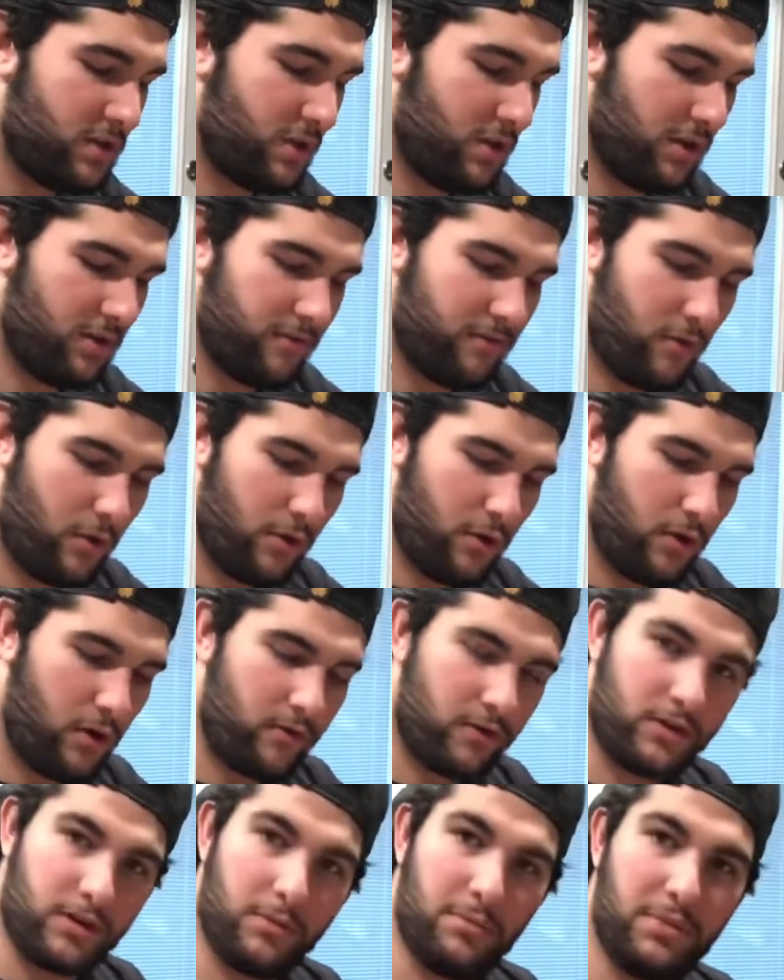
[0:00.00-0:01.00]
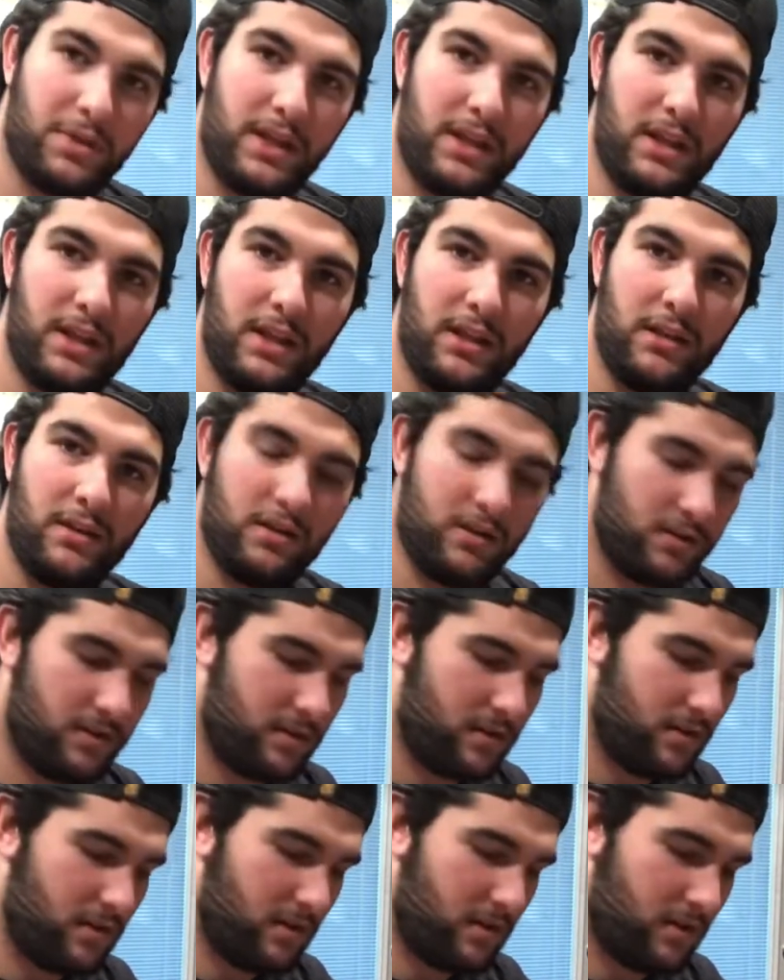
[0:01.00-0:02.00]
you're gonna fold it over completely,
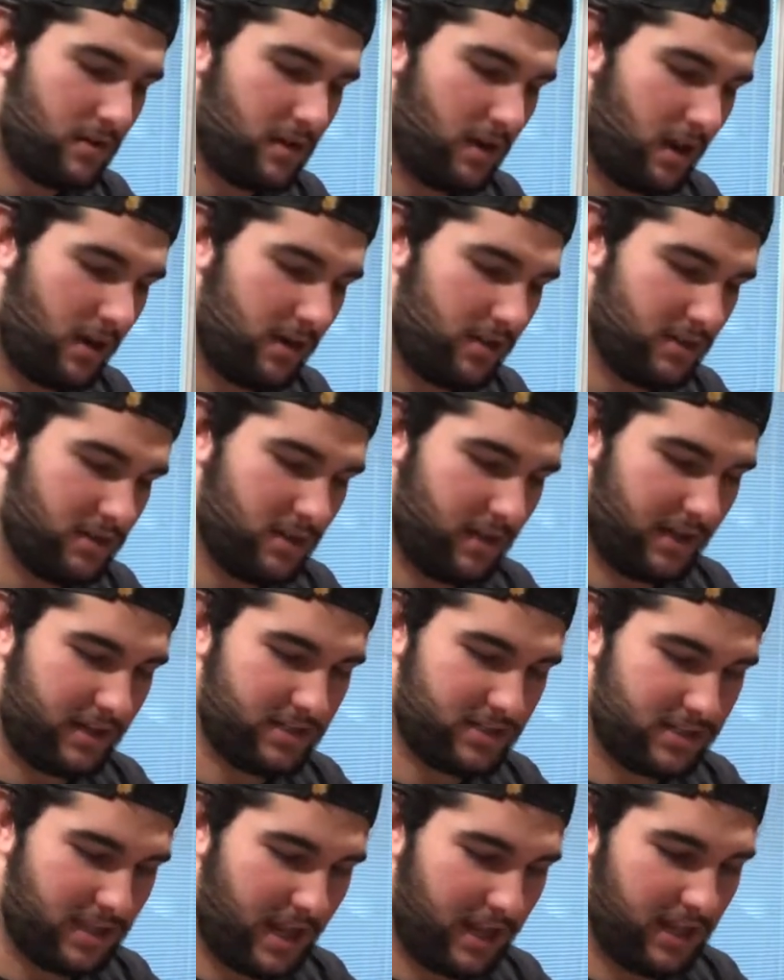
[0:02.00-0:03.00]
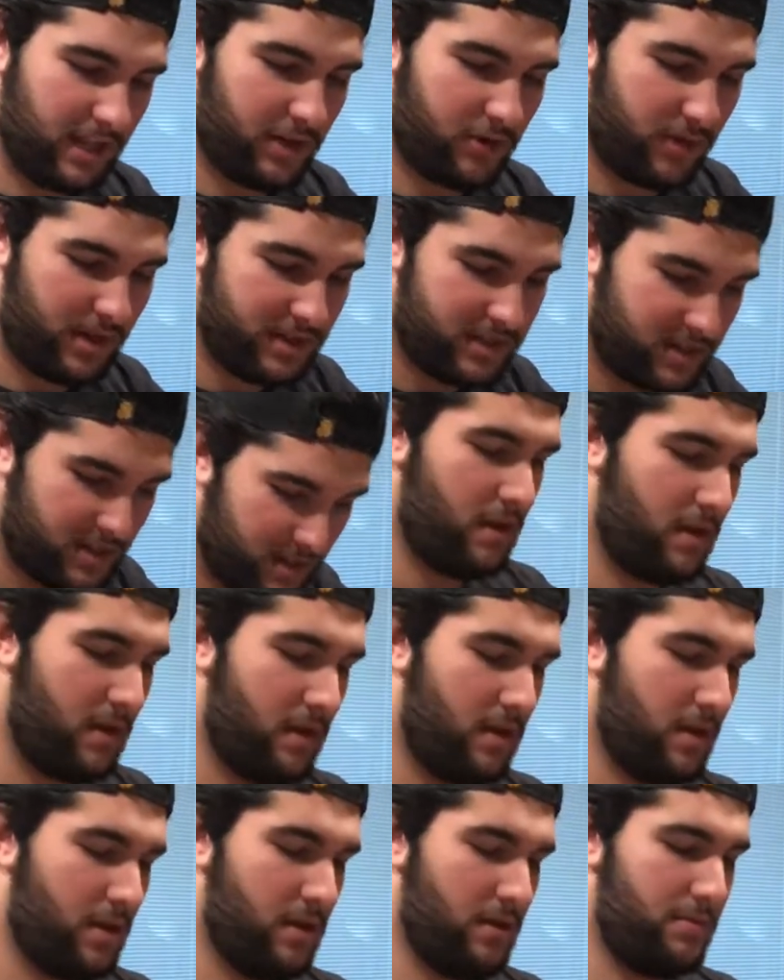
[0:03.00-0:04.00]
kind of like slightly crease it,
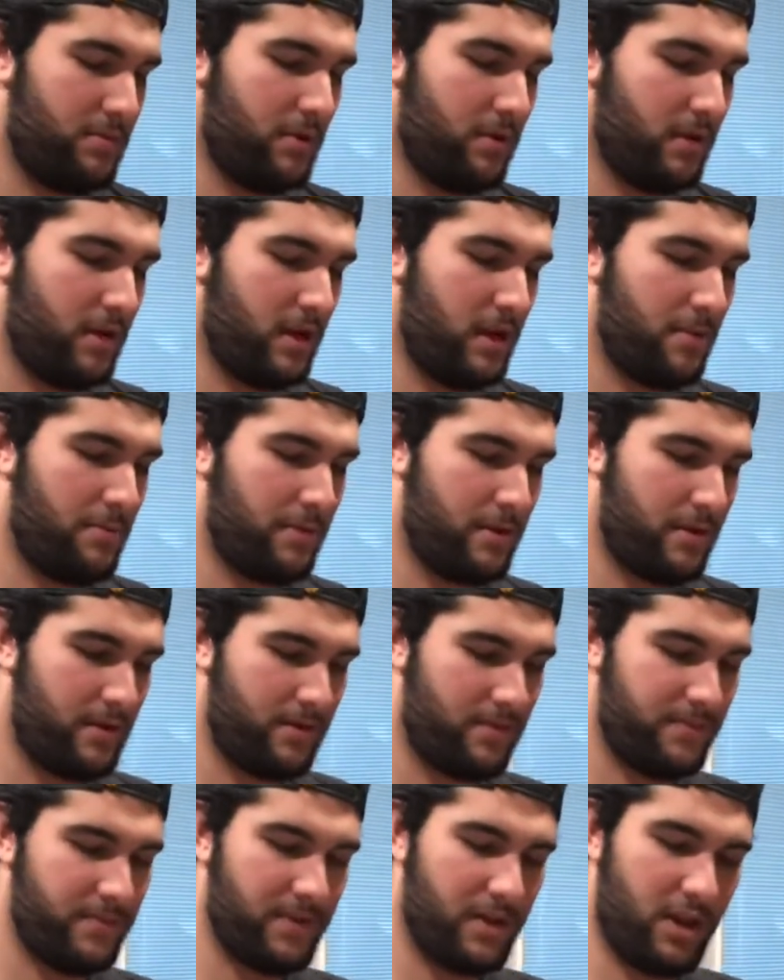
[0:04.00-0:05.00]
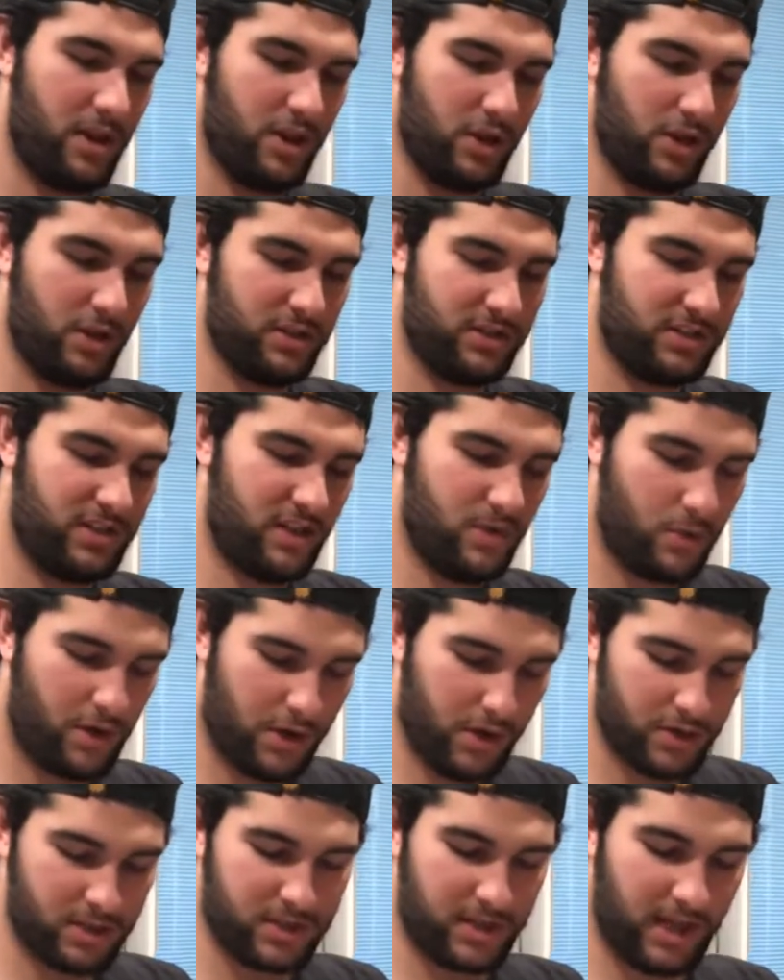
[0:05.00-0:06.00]
pull it up, and you can see where
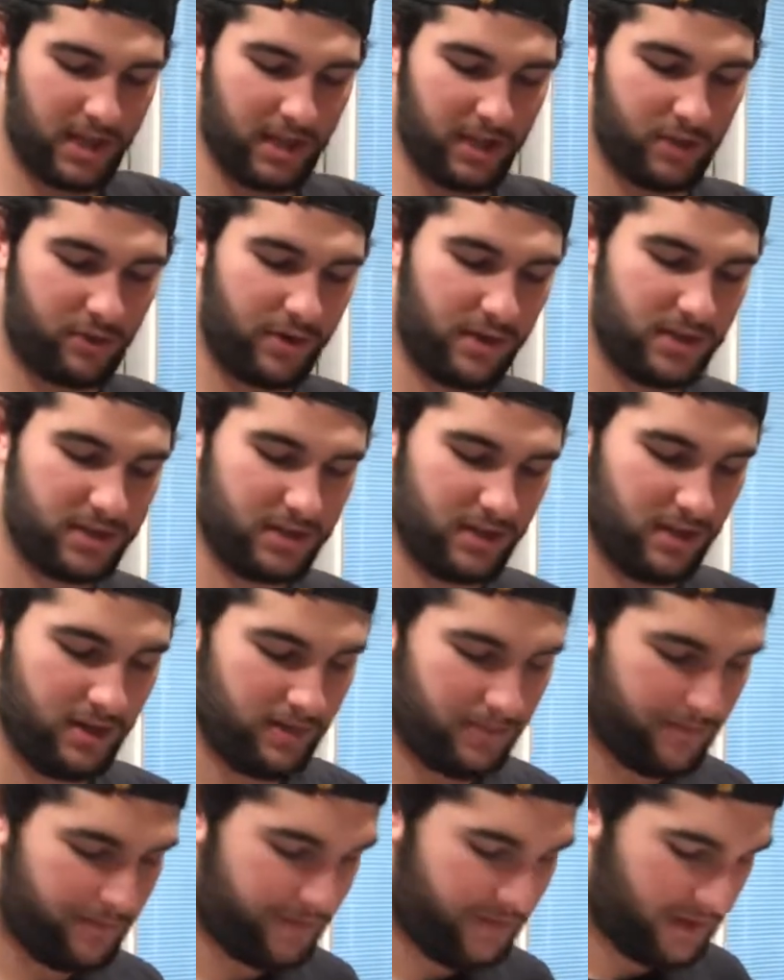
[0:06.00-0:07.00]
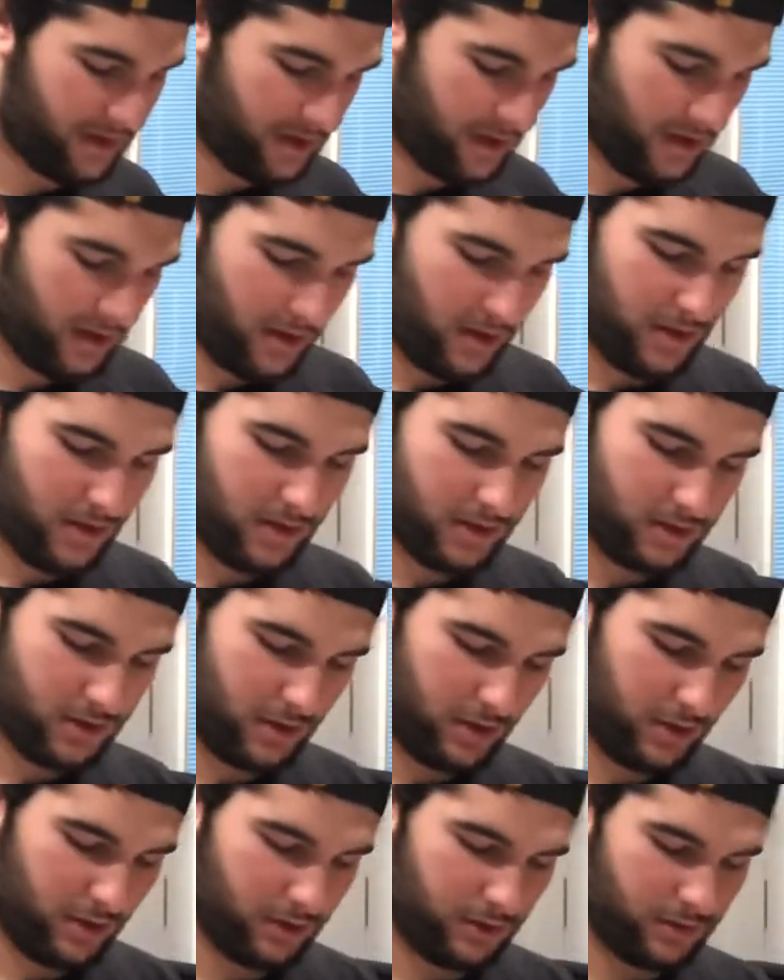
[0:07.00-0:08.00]
you slightly creased it. So
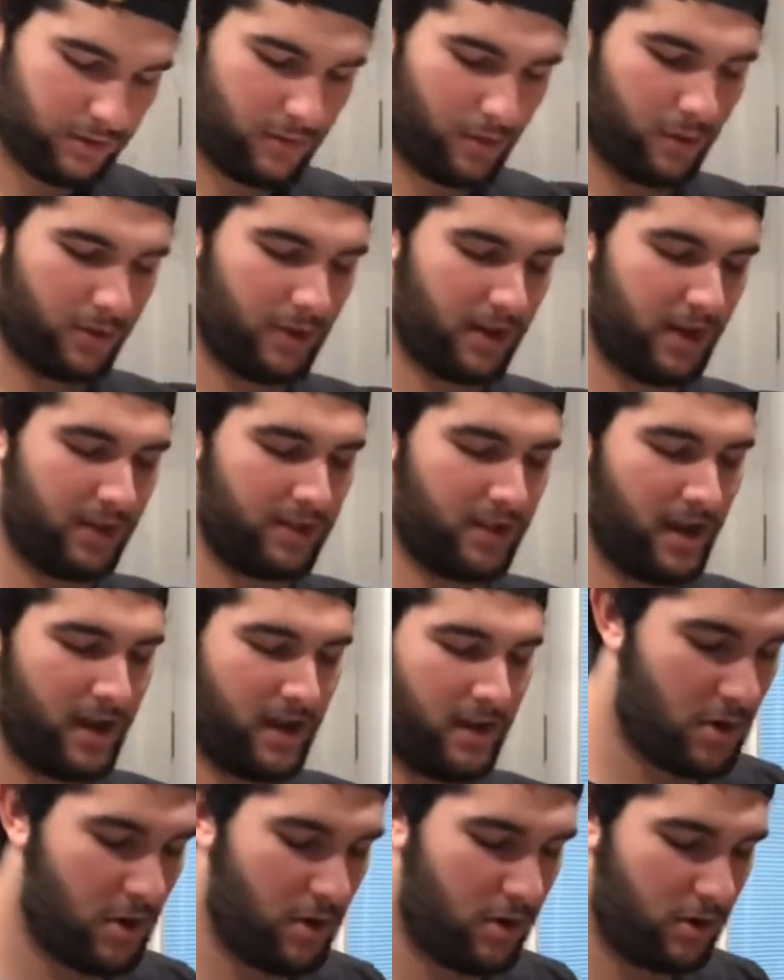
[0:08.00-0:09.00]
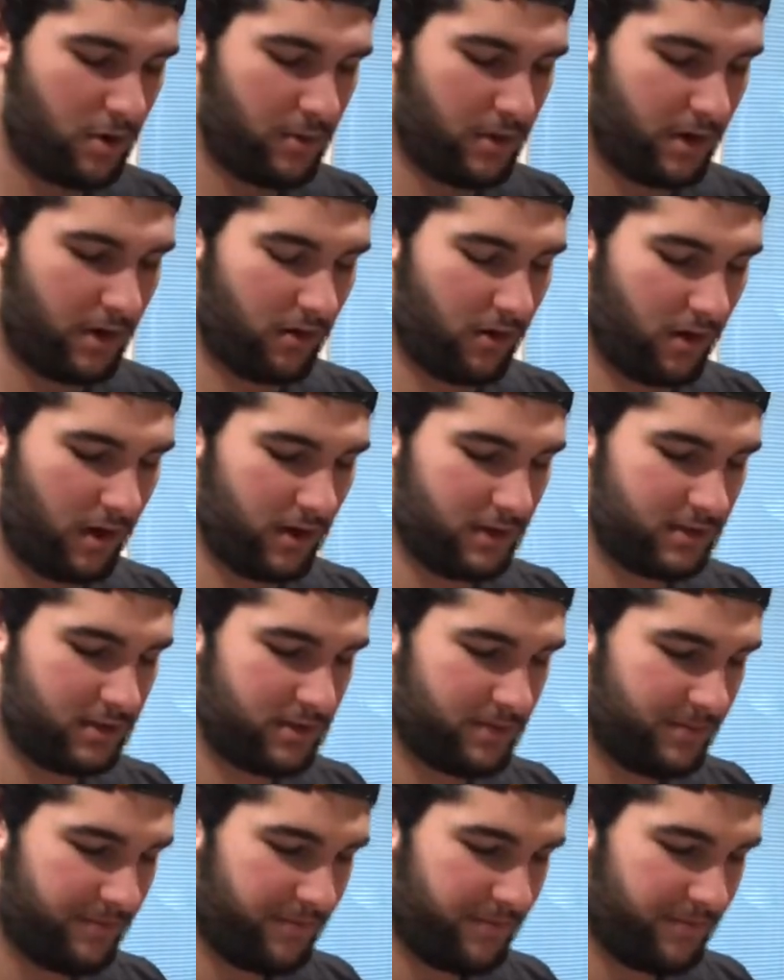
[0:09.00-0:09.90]
then you just fold it like that, all the way across,